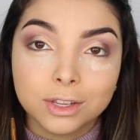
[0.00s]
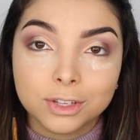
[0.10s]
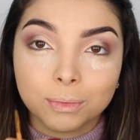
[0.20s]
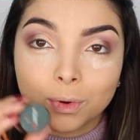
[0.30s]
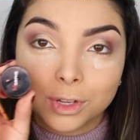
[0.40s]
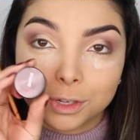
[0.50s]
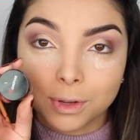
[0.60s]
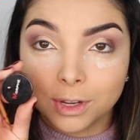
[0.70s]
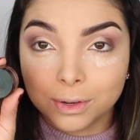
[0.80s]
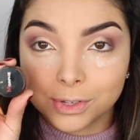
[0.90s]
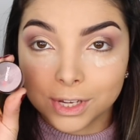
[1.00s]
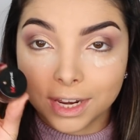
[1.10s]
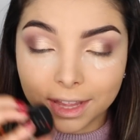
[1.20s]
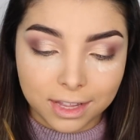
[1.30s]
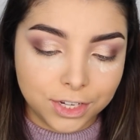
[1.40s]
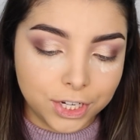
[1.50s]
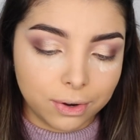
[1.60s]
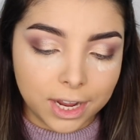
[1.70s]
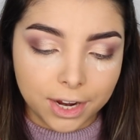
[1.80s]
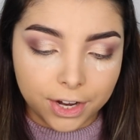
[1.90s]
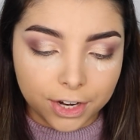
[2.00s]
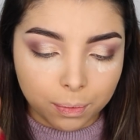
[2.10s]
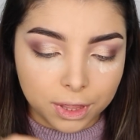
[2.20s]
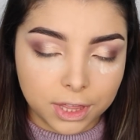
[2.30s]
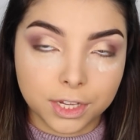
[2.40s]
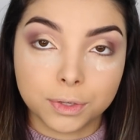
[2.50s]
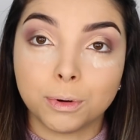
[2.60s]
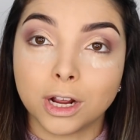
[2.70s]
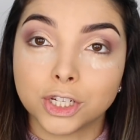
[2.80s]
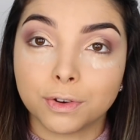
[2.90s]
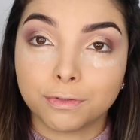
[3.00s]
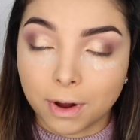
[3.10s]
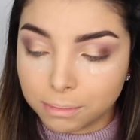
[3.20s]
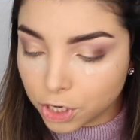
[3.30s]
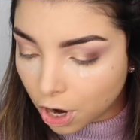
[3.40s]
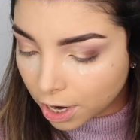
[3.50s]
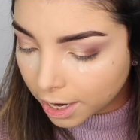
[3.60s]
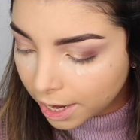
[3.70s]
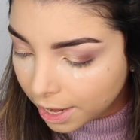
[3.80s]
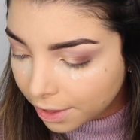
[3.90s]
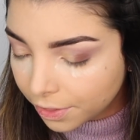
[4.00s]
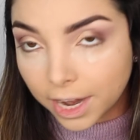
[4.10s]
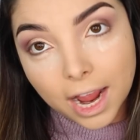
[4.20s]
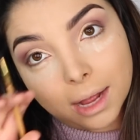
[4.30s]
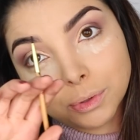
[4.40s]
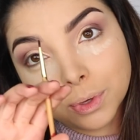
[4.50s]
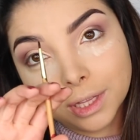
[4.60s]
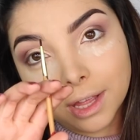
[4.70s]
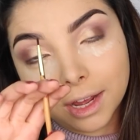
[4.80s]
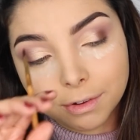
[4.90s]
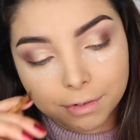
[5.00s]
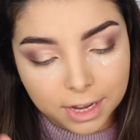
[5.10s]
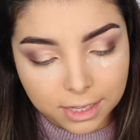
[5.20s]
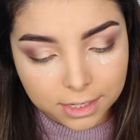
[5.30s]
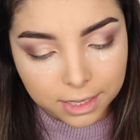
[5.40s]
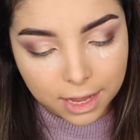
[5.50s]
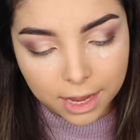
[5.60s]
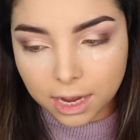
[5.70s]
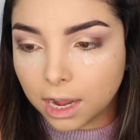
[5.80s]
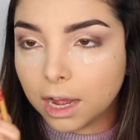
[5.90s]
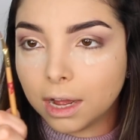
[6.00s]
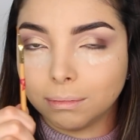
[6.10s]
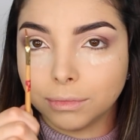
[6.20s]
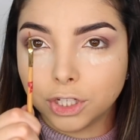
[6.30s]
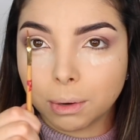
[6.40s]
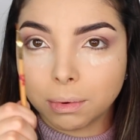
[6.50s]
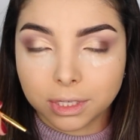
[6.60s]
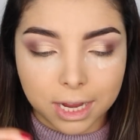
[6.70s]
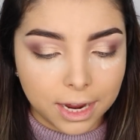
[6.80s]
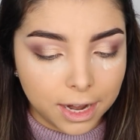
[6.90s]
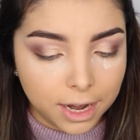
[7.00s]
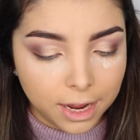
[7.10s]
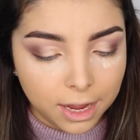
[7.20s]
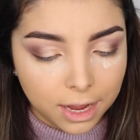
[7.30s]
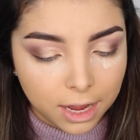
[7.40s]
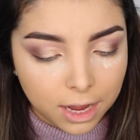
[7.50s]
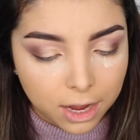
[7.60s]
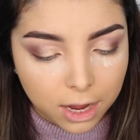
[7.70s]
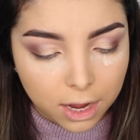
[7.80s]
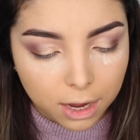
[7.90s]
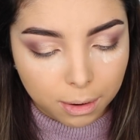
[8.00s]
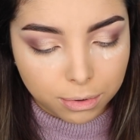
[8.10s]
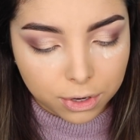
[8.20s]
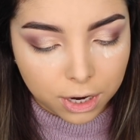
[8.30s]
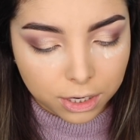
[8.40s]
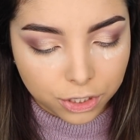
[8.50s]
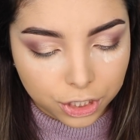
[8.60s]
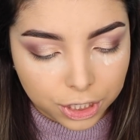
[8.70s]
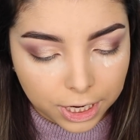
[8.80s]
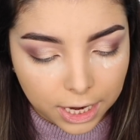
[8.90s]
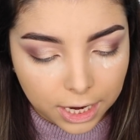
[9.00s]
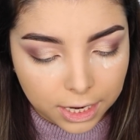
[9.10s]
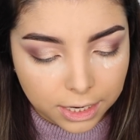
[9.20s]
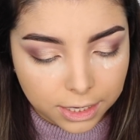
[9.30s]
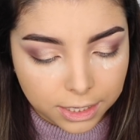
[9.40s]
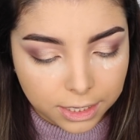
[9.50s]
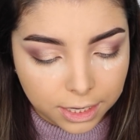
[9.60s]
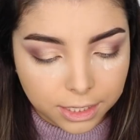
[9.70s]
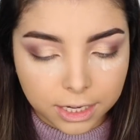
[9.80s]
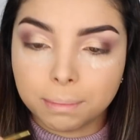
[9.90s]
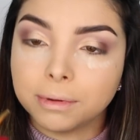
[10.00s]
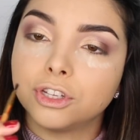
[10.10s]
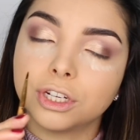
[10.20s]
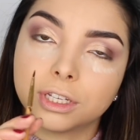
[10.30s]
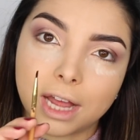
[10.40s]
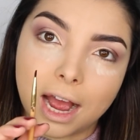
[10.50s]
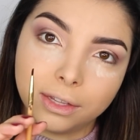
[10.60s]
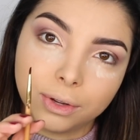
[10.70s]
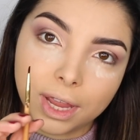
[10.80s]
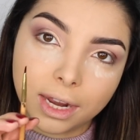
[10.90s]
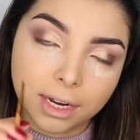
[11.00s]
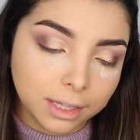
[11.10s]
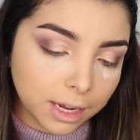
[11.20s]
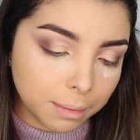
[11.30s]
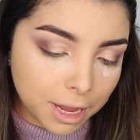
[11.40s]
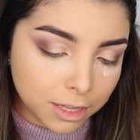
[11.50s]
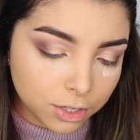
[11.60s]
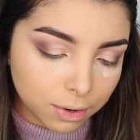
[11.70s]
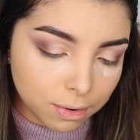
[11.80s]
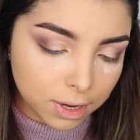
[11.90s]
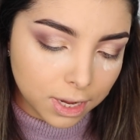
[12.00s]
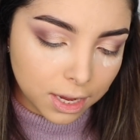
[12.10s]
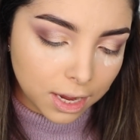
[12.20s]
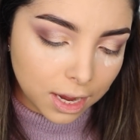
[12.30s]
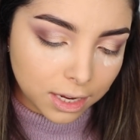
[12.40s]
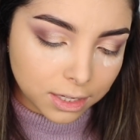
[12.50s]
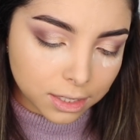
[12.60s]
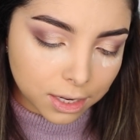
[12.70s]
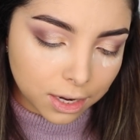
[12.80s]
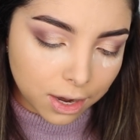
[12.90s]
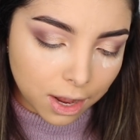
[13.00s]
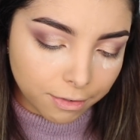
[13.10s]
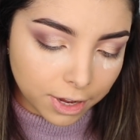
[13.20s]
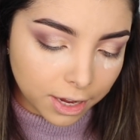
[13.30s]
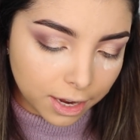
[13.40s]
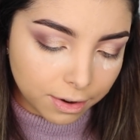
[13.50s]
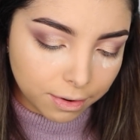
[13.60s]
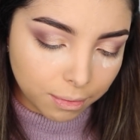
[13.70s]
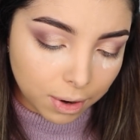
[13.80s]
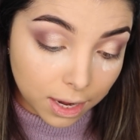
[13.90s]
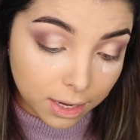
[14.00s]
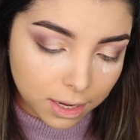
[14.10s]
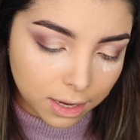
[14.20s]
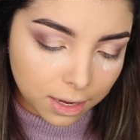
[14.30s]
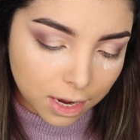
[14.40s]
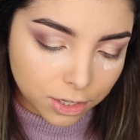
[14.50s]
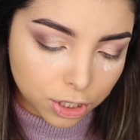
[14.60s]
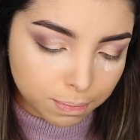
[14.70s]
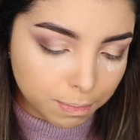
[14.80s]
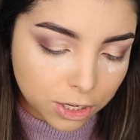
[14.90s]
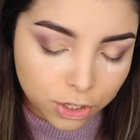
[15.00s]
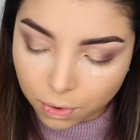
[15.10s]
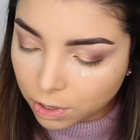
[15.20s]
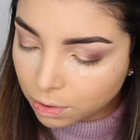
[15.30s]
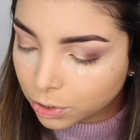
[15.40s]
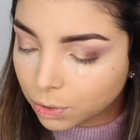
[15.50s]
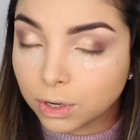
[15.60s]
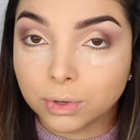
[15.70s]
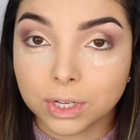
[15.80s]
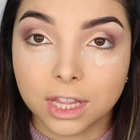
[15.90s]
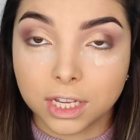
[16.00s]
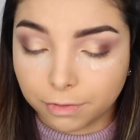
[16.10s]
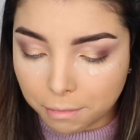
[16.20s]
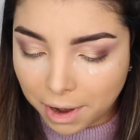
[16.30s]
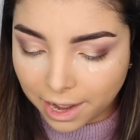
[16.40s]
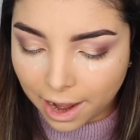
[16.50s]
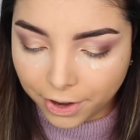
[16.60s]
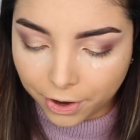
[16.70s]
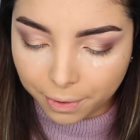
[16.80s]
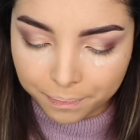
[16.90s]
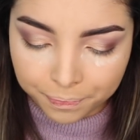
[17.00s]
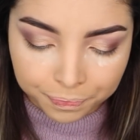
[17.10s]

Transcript: So I'm going to be using the gel liner with this brush from Tarte that I absolutely love. It's like double-sided brush, and the tip is just elongated like a pencil. I just love it. I don't know why. I've just been so used to using this for my liner.